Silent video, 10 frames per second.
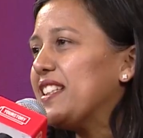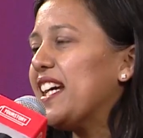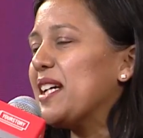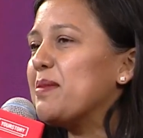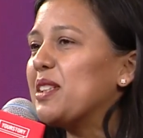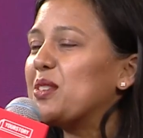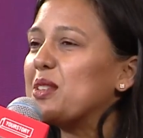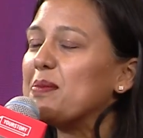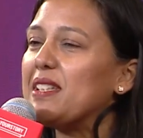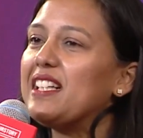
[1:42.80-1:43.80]
I'm
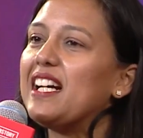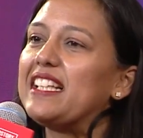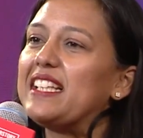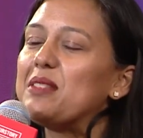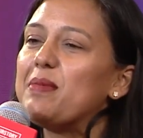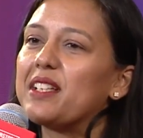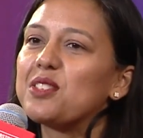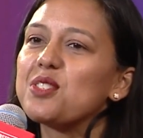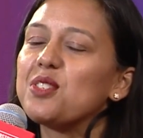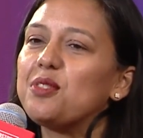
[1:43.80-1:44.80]
Madhurima. I lead
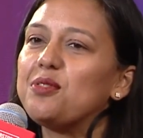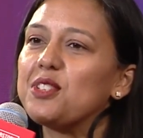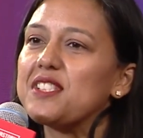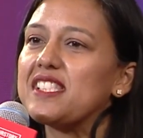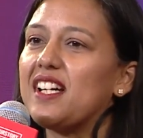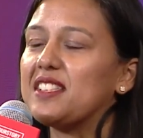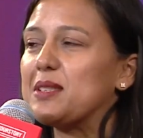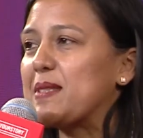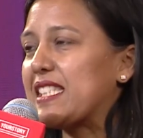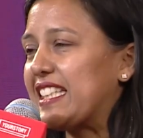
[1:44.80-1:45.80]
Microsoft for
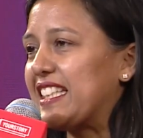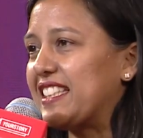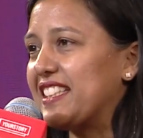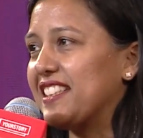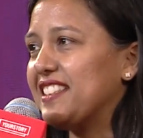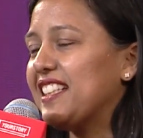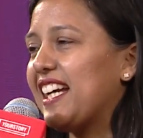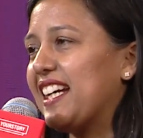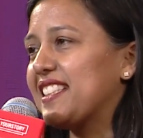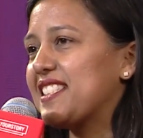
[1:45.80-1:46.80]
Startups in India.
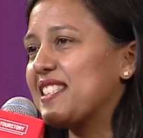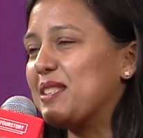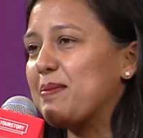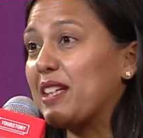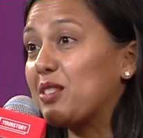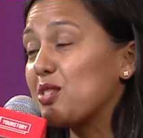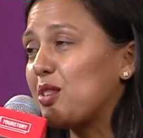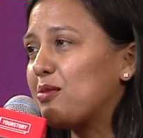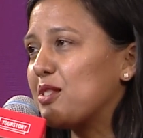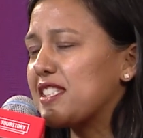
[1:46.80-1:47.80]
At
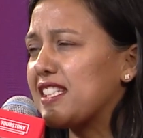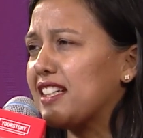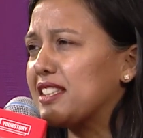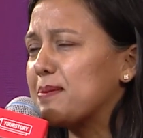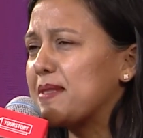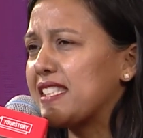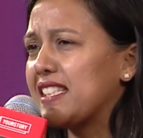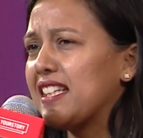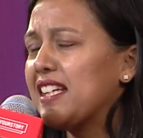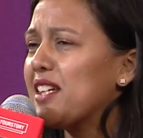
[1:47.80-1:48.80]
Microsoft for Startups,
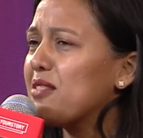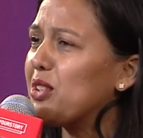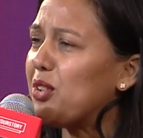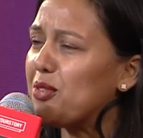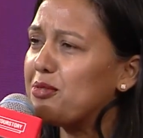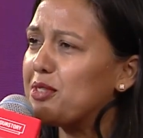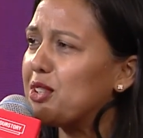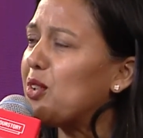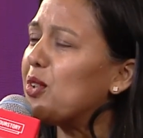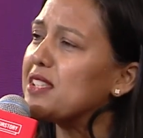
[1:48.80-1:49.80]
we offer
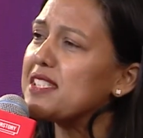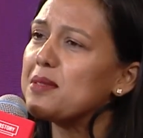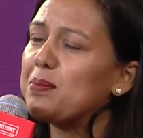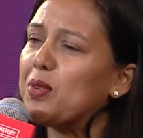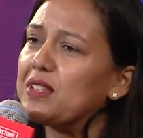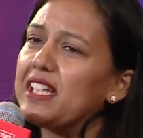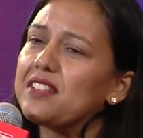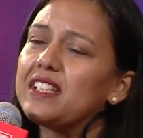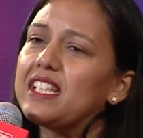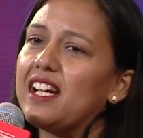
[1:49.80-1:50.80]
all the support that
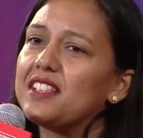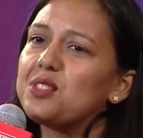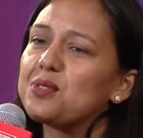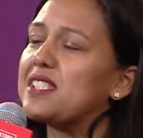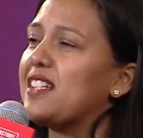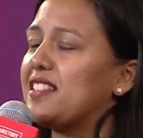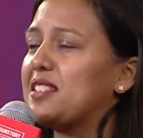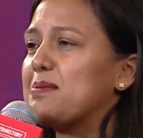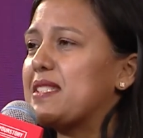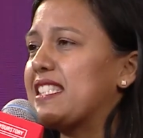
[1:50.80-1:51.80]
we can to
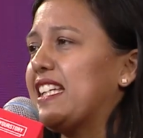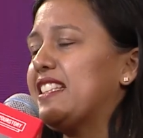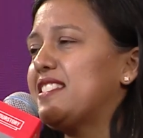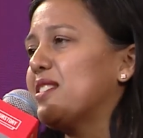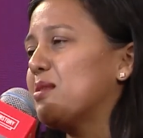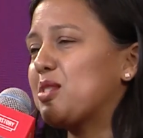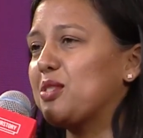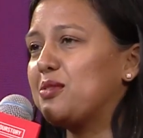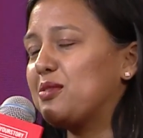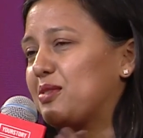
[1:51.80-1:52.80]
startups in terms of
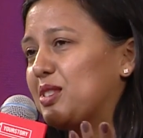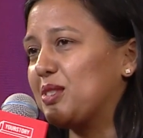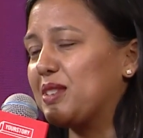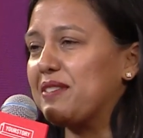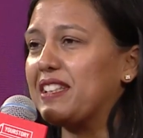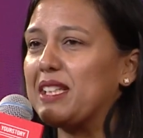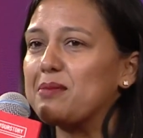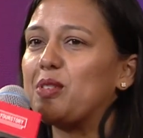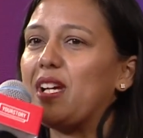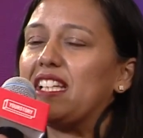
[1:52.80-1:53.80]
giving them
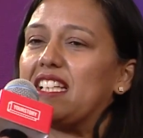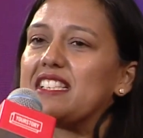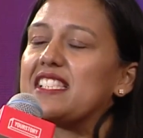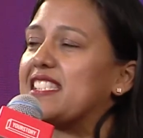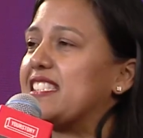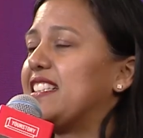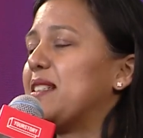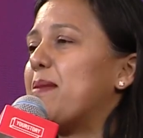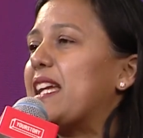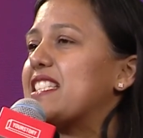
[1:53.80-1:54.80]
credits,
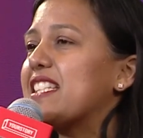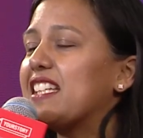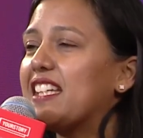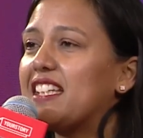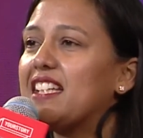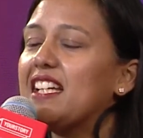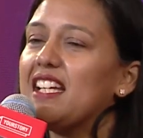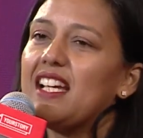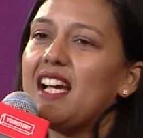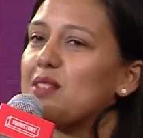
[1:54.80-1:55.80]
mentoring,
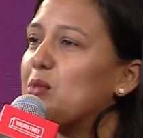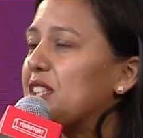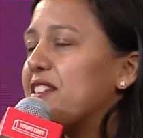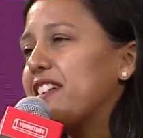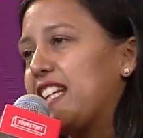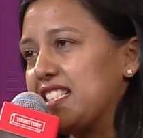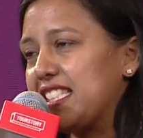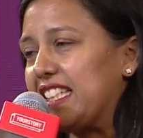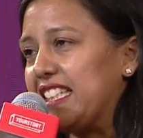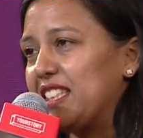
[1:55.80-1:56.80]
and whatever else
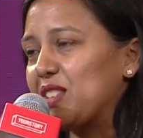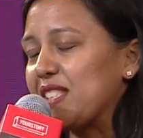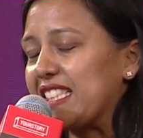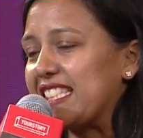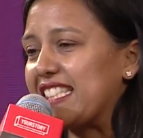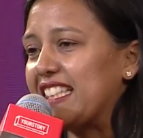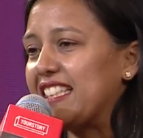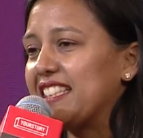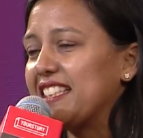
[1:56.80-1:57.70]
they need to succeed.